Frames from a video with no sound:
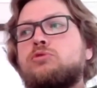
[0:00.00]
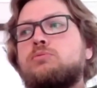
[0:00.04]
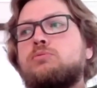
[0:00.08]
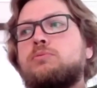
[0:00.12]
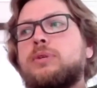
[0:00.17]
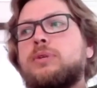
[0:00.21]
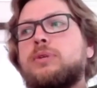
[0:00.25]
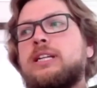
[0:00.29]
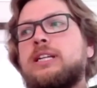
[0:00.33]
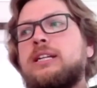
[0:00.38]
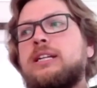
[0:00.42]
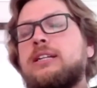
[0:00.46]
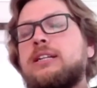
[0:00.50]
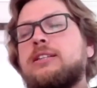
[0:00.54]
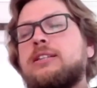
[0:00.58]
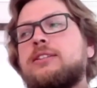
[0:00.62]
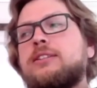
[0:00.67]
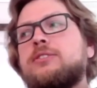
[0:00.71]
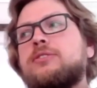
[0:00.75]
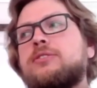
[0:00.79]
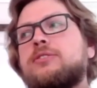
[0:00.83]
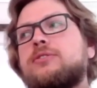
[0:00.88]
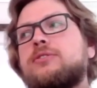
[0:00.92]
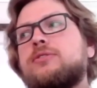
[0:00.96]
build
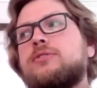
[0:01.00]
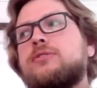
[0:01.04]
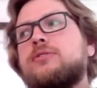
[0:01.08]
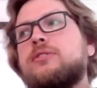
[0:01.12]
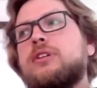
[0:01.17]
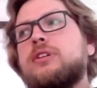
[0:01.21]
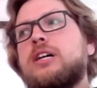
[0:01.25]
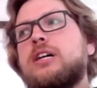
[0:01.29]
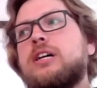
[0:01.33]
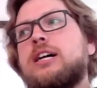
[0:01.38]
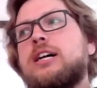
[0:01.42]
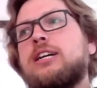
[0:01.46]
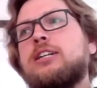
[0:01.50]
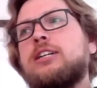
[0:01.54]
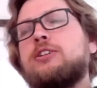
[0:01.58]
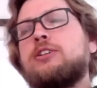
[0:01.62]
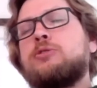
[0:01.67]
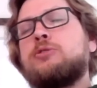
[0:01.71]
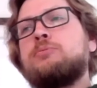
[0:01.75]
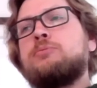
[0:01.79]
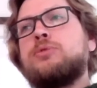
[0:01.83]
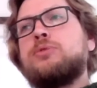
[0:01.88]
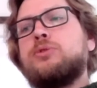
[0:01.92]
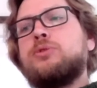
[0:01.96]
a
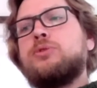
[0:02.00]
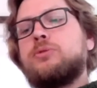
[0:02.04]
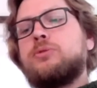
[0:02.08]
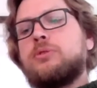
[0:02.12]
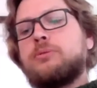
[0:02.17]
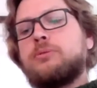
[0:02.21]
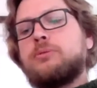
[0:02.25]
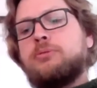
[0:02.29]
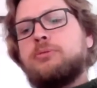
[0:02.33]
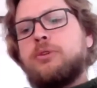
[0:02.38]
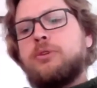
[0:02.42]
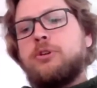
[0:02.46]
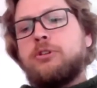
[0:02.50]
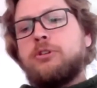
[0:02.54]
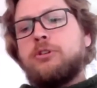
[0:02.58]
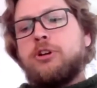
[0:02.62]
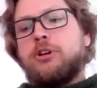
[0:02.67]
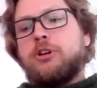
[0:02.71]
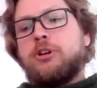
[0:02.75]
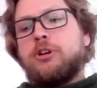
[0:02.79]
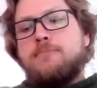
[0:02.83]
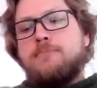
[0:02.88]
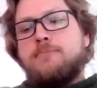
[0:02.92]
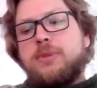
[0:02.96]
computer
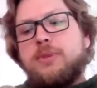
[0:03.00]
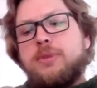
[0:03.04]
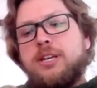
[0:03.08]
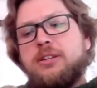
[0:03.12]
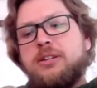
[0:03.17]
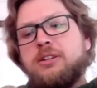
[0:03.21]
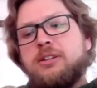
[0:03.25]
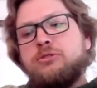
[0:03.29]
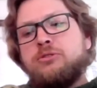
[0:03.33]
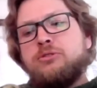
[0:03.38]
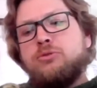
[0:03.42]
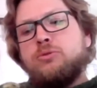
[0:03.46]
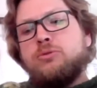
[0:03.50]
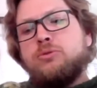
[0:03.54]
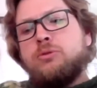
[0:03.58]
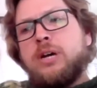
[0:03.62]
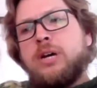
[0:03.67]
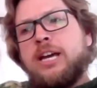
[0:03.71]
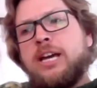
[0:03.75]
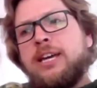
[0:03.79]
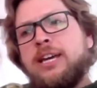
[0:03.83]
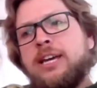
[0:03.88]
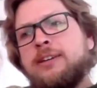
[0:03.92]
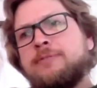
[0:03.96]
program in a new
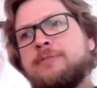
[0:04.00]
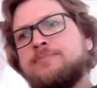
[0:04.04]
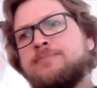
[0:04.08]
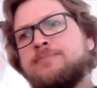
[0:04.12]
way